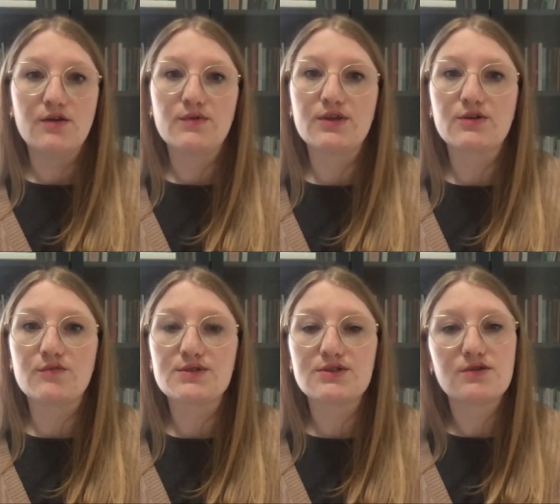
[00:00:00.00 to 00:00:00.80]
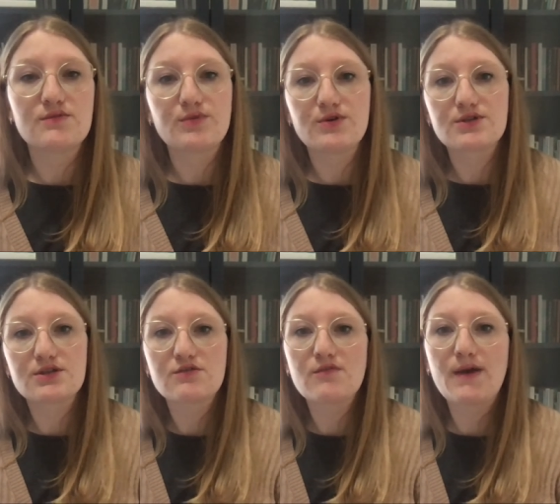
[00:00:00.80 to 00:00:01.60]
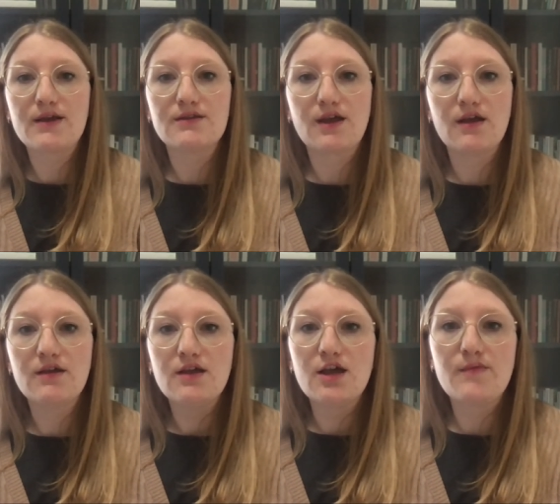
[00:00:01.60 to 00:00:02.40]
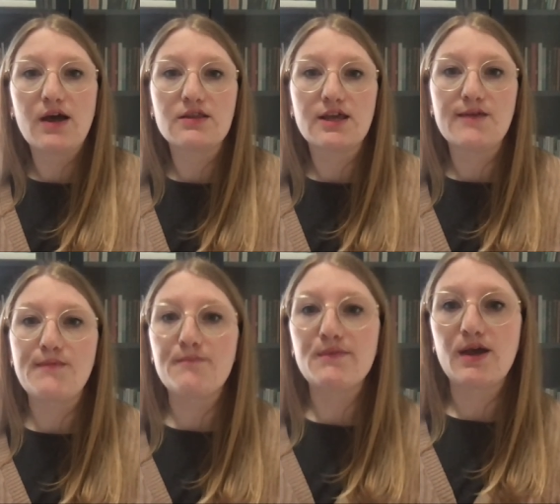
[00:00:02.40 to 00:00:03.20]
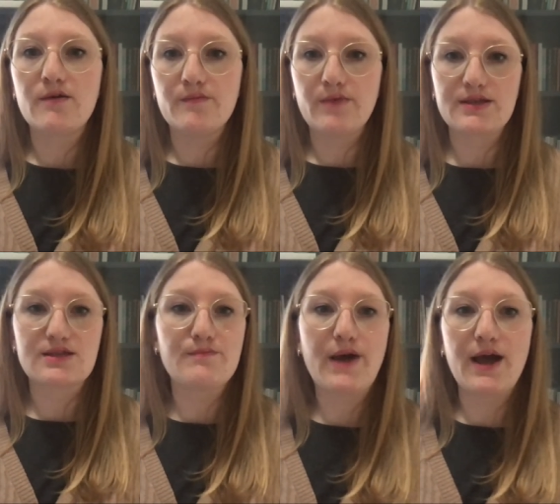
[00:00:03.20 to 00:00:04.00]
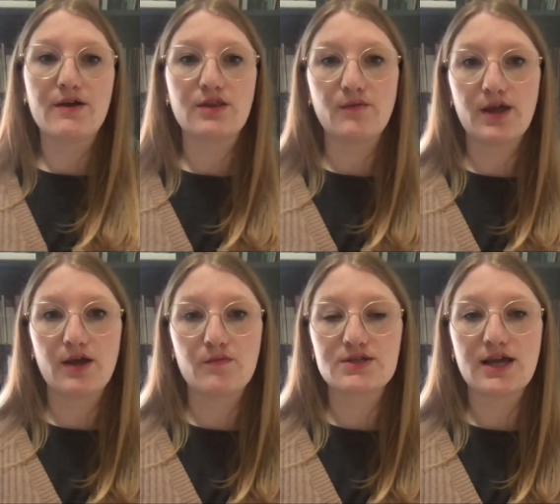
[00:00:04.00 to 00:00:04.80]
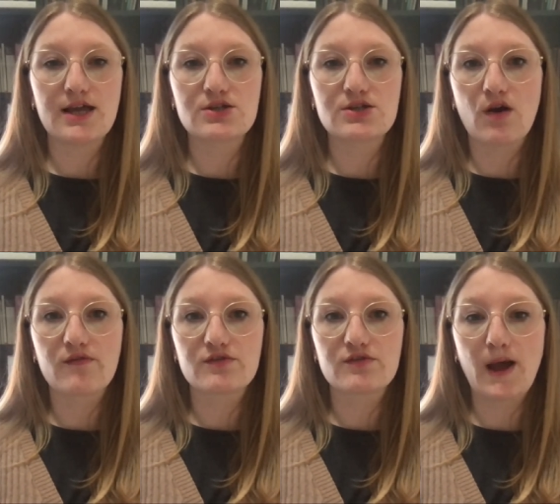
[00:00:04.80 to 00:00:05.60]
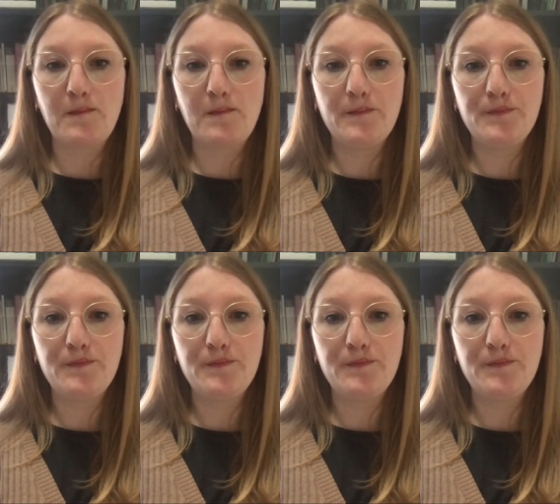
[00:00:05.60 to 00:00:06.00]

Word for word: when the club steward posted a reminder about a late member passing by on their way up to Agecroft Crem.